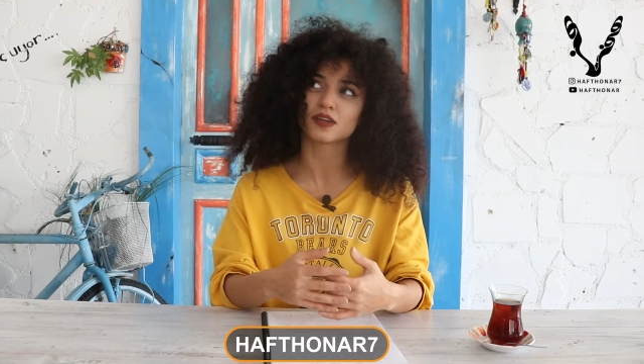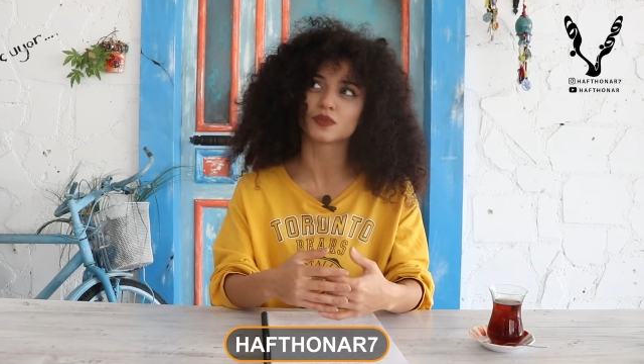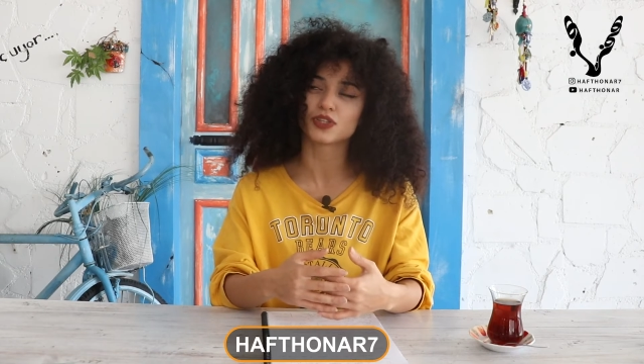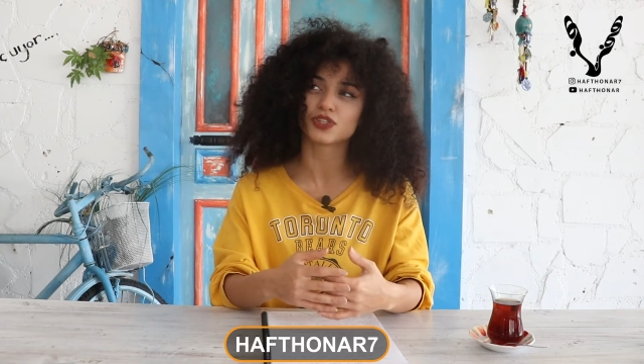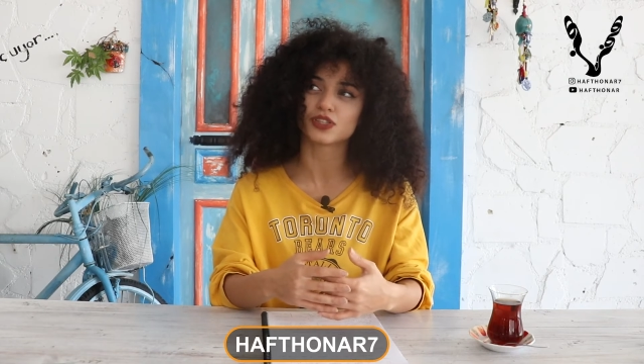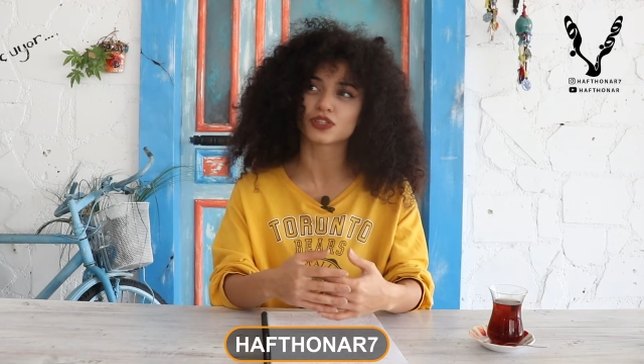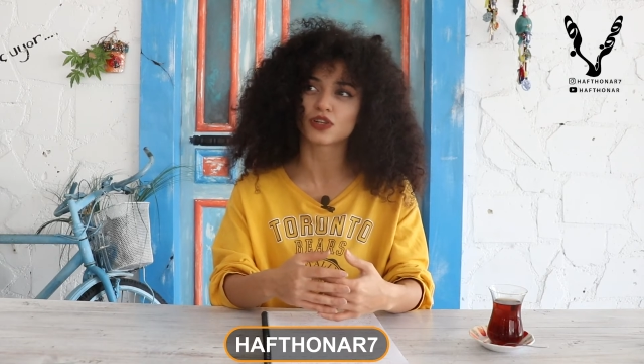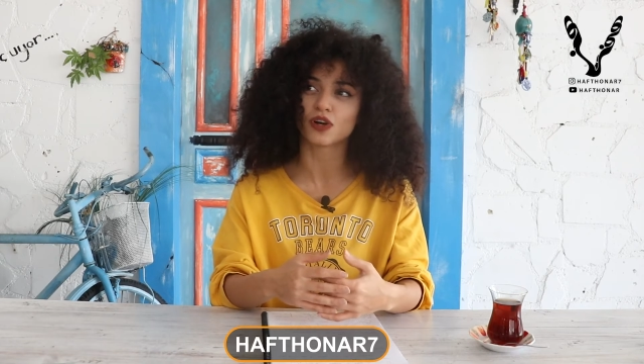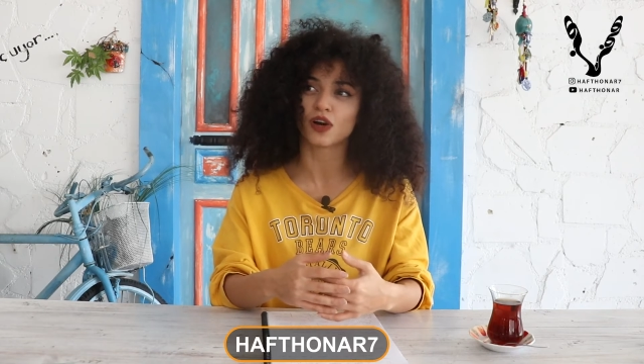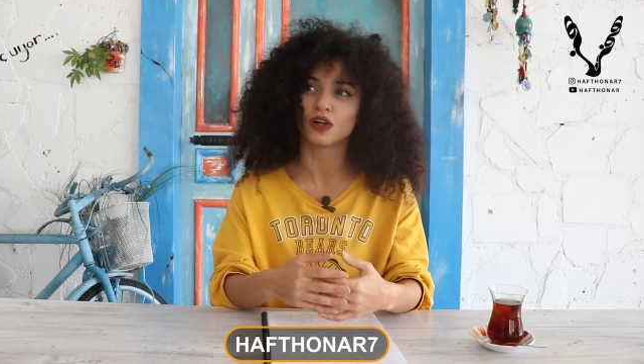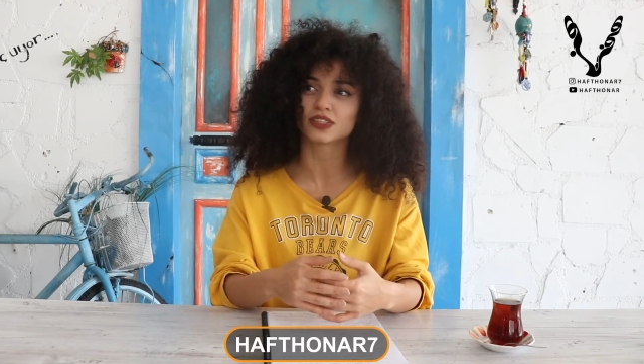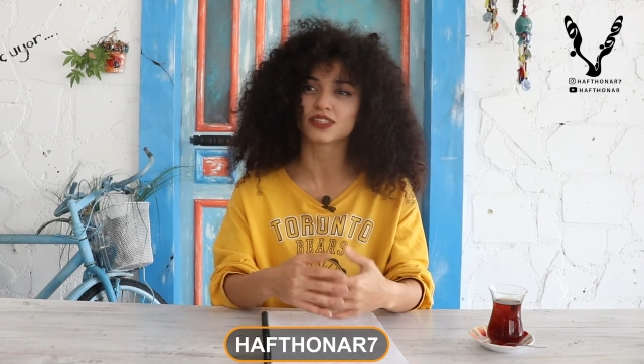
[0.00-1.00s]
which is
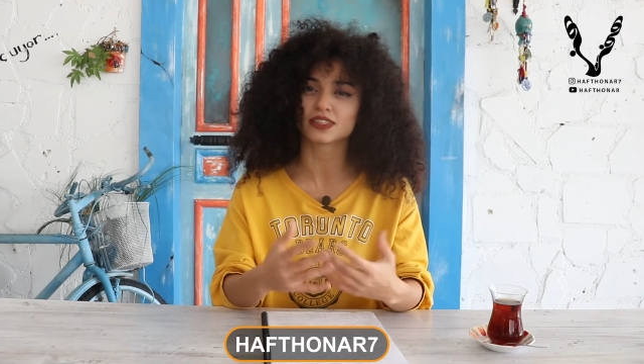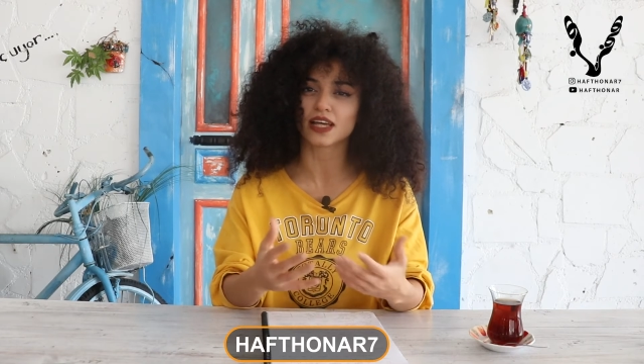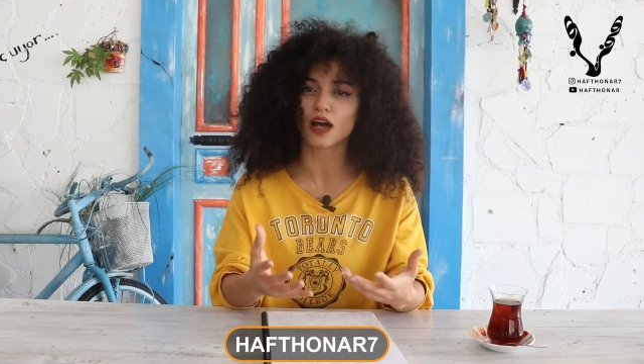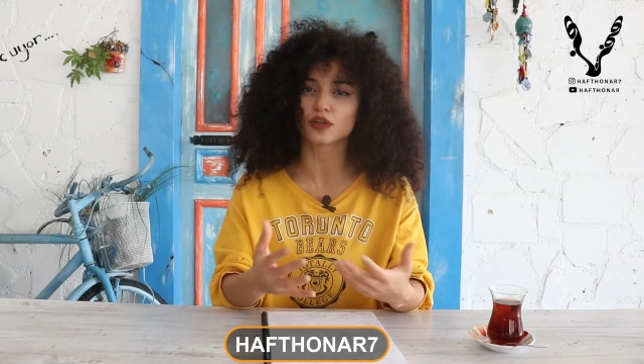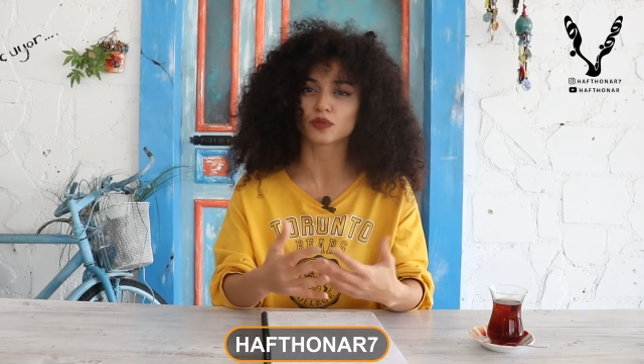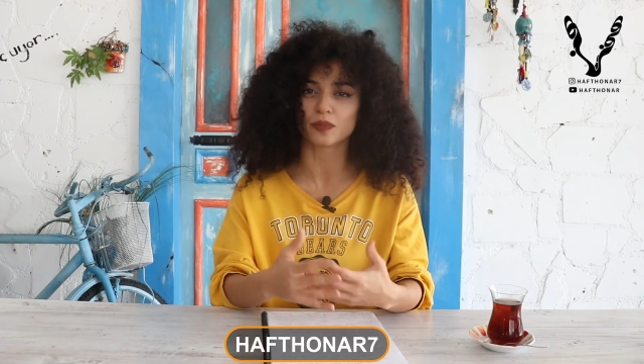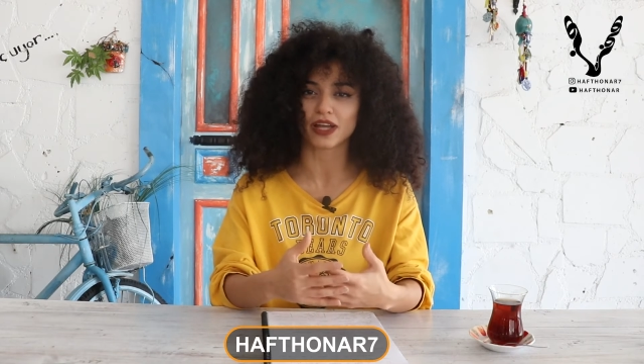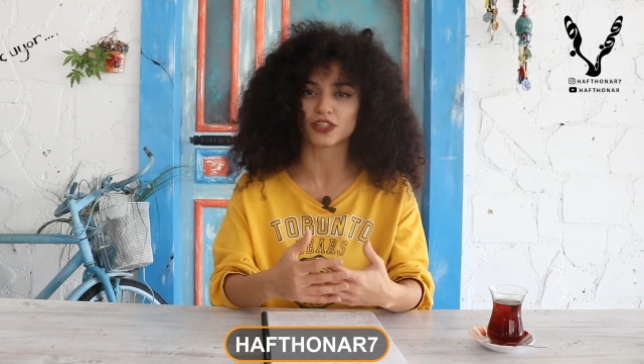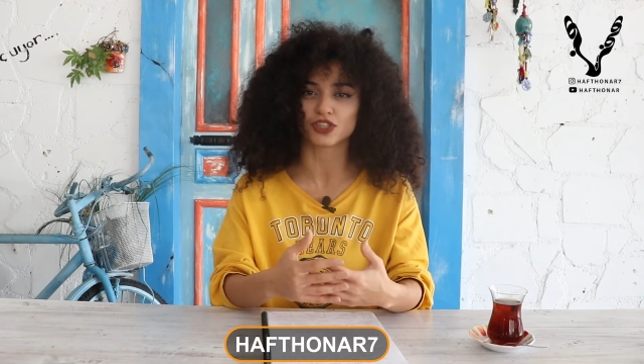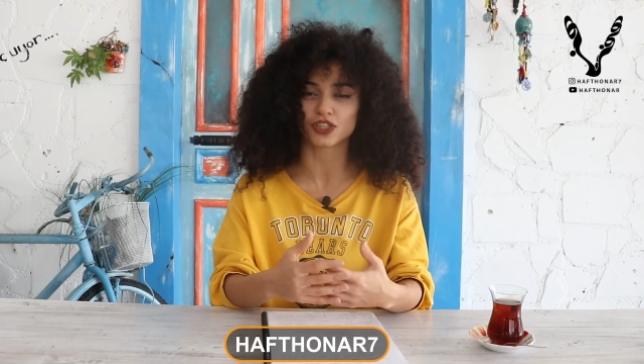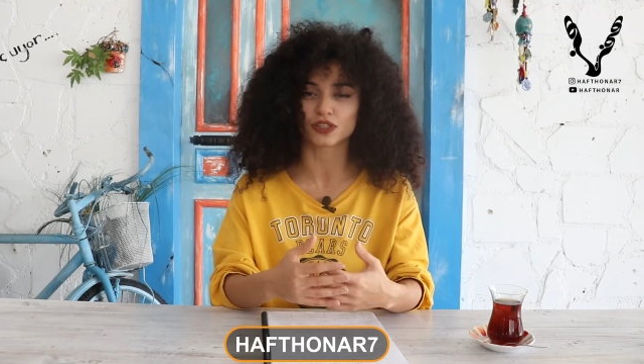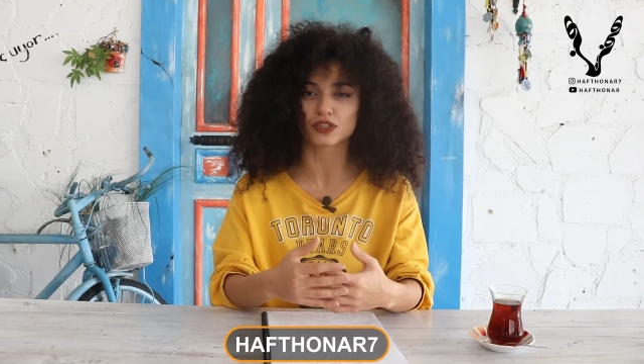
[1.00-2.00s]
called sound matching.